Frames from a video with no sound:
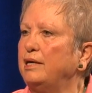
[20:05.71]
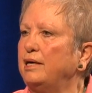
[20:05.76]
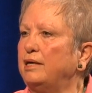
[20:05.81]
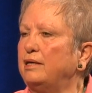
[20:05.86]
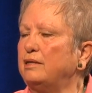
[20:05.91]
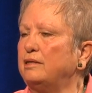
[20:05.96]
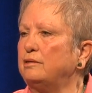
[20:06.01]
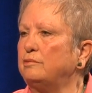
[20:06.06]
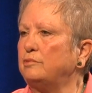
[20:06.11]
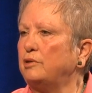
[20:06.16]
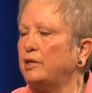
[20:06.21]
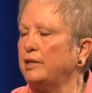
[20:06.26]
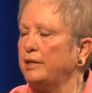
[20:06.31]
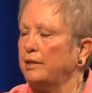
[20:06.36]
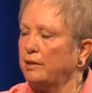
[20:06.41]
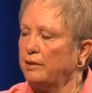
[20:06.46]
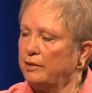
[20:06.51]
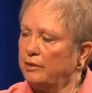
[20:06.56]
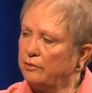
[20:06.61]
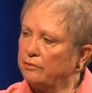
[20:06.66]

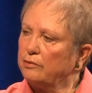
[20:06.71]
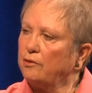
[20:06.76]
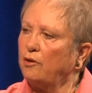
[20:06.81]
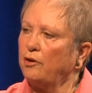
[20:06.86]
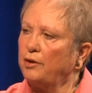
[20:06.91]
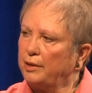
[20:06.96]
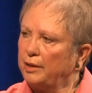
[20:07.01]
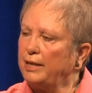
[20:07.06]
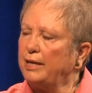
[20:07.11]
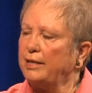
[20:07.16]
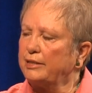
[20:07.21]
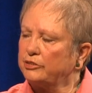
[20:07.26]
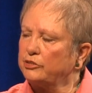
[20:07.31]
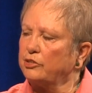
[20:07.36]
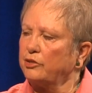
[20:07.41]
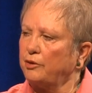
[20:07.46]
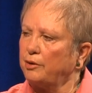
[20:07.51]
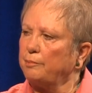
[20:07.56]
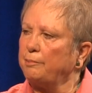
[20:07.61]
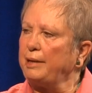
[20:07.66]
They're
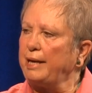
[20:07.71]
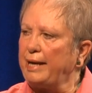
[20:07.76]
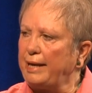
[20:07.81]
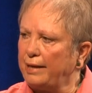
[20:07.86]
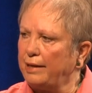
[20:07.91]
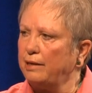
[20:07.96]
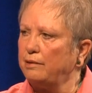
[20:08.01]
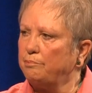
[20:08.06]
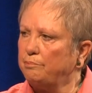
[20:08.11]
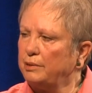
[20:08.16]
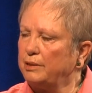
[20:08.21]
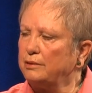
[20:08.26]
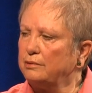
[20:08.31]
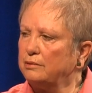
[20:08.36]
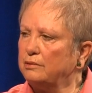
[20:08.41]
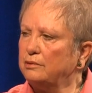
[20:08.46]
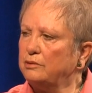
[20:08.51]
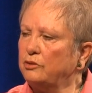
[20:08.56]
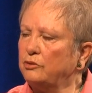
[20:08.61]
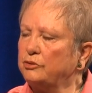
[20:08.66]
actually on a pad,
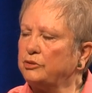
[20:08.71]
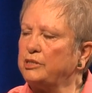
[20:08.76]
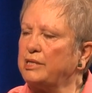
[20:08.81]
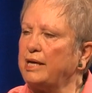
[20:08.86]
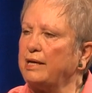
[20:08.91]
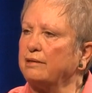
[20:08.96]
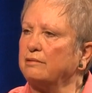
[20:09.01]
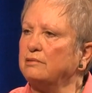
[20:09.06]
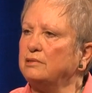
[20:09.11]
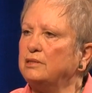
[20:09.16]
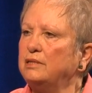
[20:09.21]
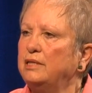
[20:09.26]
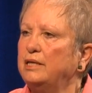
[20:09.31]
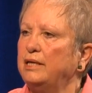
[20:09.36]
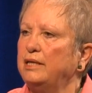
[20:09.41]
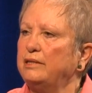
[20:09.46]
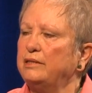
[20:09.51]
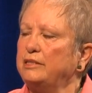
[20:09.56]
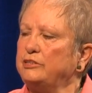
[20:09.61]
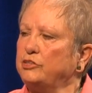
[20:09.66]
but no saddle.
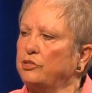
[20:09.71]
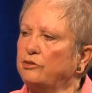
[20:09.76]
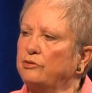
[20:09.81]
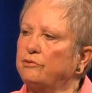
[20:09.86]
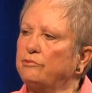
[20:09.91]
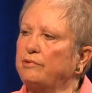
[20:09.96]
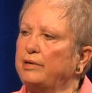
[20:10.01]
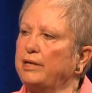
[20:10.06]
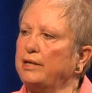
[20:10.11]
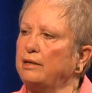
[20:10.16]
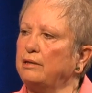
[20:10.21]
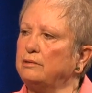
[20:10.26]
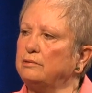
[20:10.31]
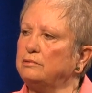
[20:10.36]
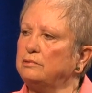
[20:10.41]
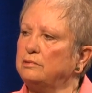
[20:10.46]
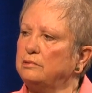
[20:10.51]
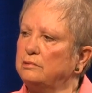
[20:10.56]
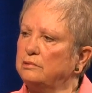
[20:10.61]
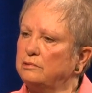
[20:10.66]
They turn
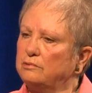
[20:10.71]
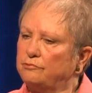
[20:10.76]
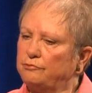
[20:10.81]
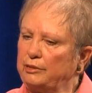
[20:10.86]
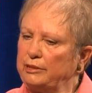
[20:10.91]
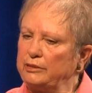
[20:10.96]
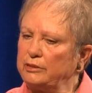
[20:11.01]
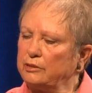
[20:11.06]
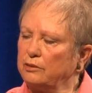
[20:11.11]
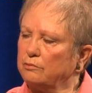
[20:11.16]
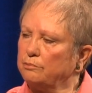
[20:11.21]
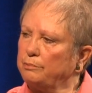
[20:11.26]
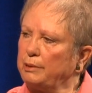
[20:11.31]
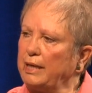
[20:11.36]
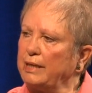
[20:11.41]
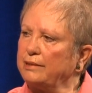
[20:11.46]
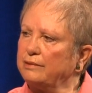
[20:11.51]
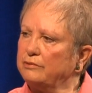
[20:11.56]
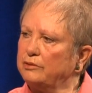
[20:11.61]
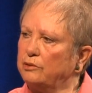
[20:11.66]
around, face the
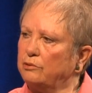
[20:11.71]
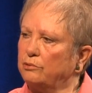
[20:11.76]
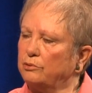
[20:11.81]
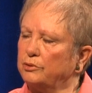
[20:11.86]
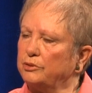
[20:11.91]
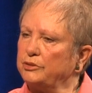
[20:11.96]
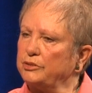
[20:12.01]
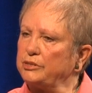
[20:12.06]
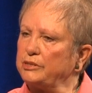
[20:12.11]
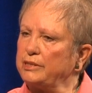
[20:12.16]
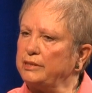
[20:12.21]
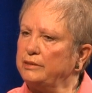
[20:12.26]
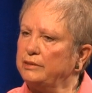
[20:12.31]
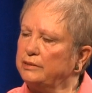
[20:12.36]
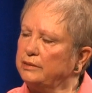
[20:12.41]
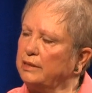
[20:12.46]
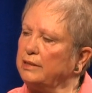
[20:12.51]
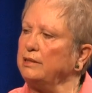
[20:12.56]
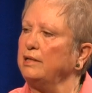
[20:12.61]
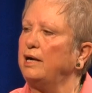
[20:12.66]
back of the horse, and
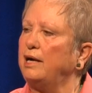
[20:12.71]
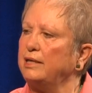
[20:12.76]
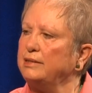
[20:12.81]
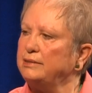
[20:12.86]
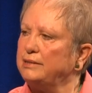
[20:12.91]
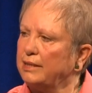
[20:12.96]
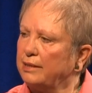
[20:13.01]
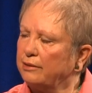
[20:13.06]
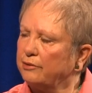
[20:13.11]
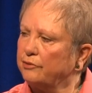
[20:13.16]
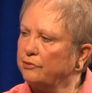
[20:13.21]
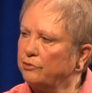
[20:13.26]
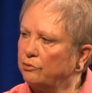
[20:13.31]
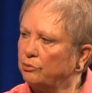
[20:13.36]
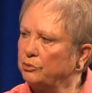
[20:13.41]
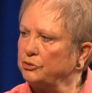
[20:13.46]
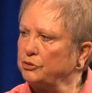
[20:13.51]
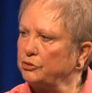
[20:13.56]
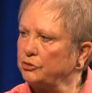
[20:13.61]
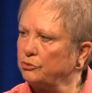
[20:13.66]
then they lie down on the
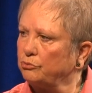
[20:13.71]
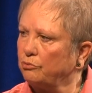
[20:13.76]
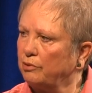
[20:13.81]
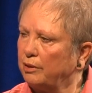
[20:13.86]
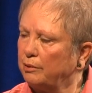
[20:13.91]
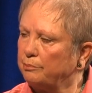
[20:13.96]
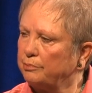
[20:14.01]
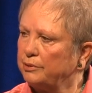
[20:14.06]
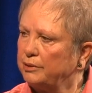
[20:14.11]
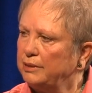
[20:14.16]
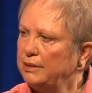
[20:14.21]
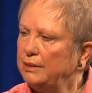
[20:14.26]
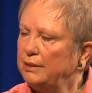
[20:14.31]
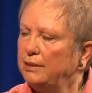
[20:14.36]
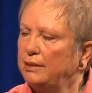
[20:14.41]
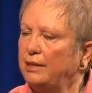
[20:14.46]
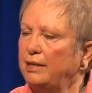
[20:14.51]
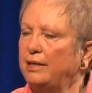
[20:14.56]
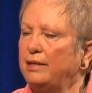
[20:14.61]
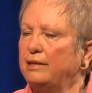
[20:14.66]
horse's rump.
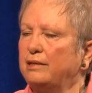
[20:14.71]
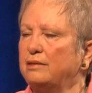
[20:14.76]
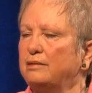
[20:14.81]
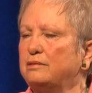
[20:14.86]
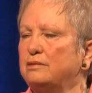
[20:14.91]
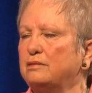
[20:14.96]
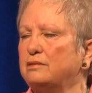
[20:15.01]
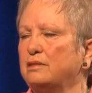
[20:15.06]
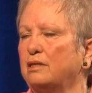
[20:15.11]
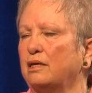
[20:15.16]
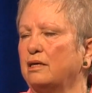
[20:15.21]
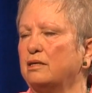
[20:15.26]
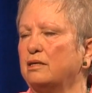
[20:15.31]
And